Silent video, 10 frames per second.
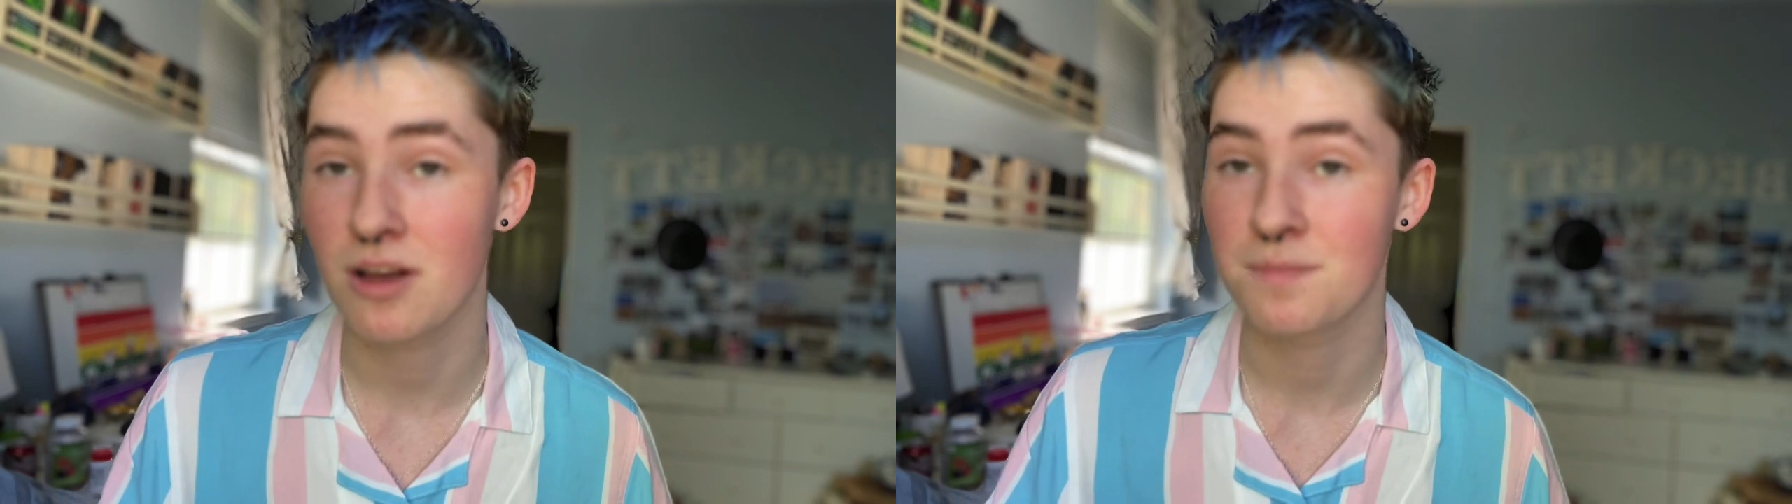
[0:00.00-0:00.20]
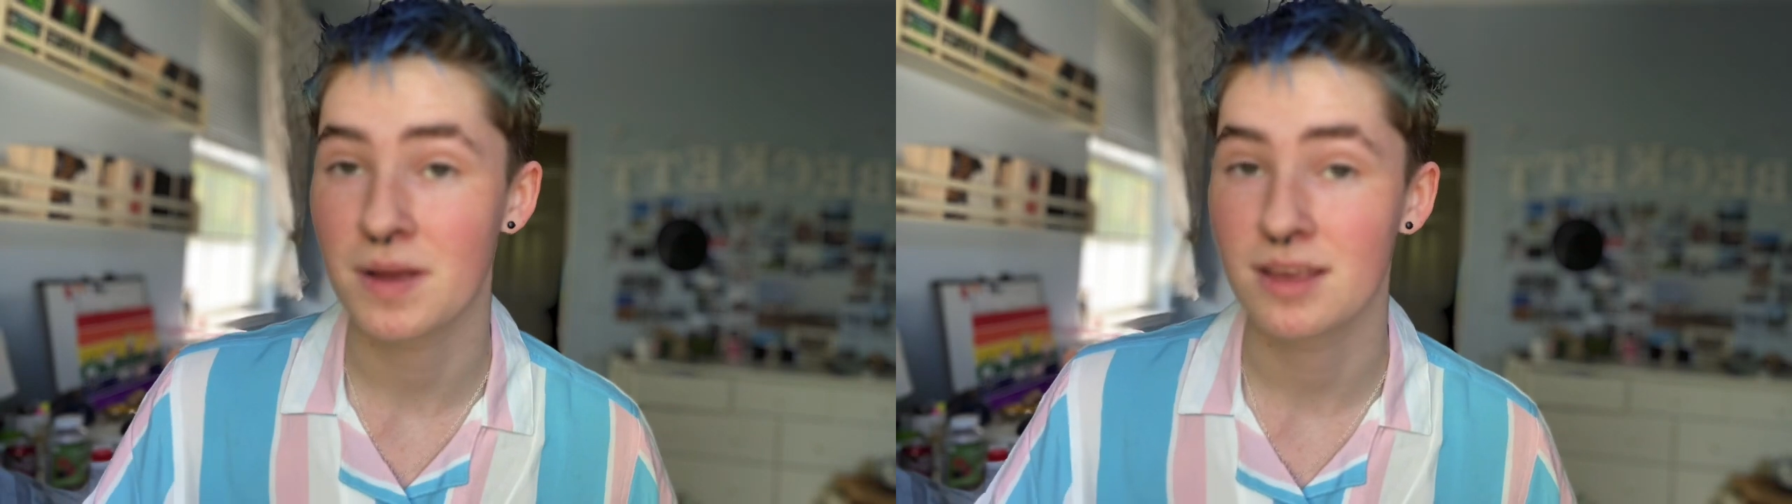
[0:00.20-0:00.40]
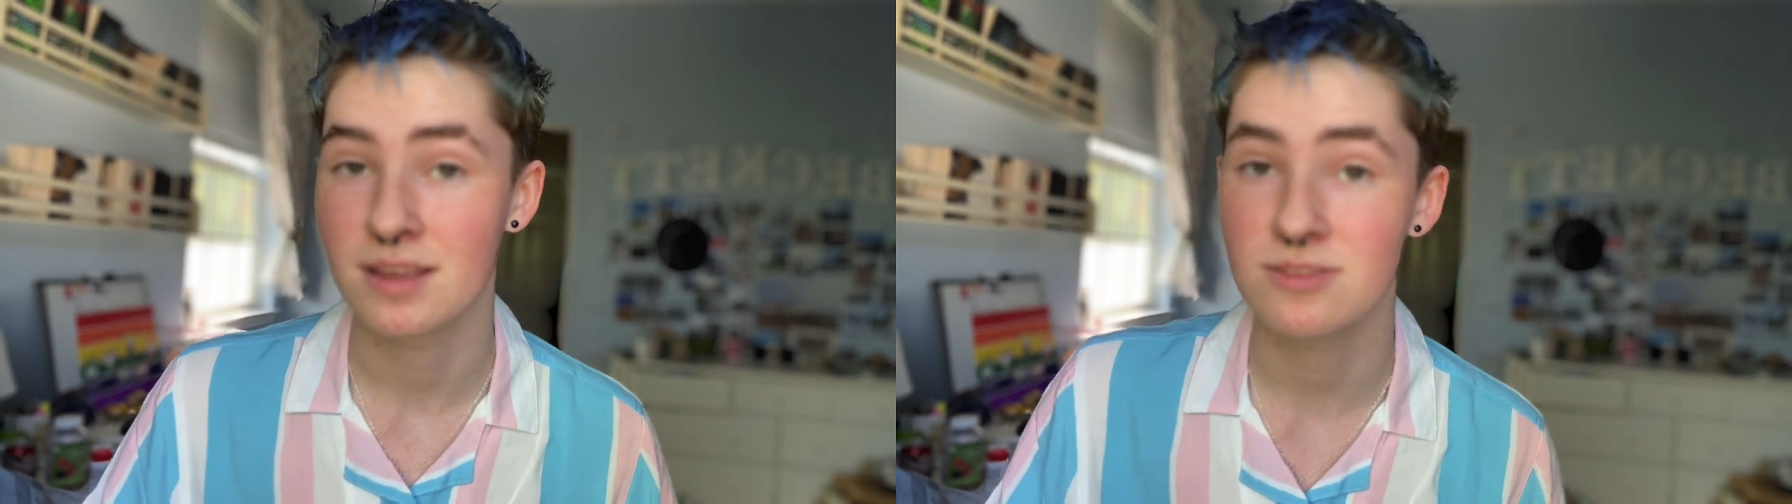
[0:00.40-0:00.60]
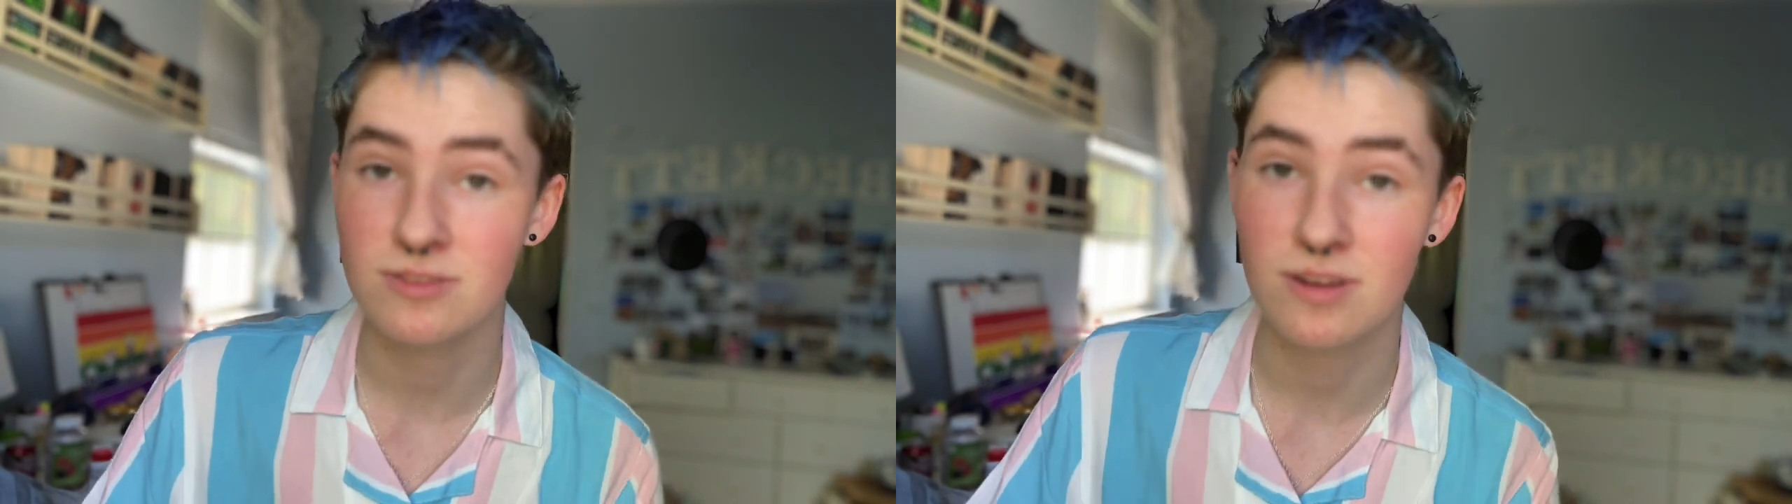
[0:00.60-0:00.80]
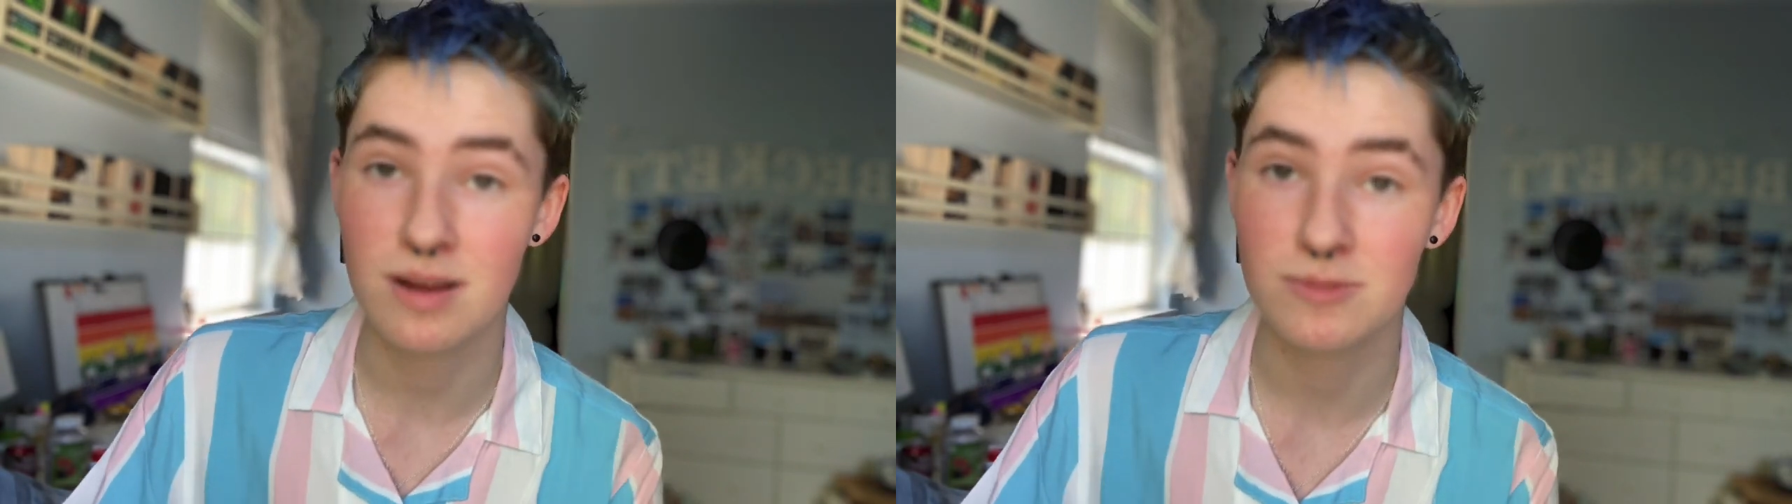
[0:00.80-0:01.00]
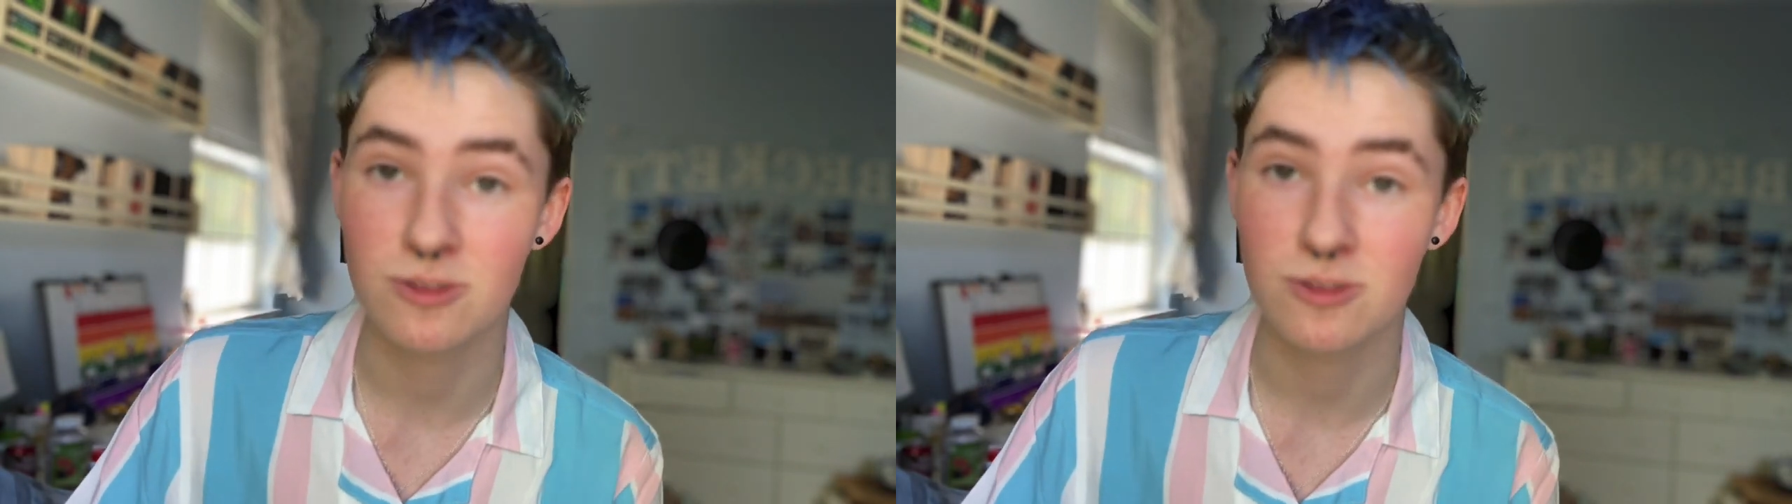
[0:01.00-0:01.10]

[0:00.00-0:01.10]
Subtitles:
on my Instagram,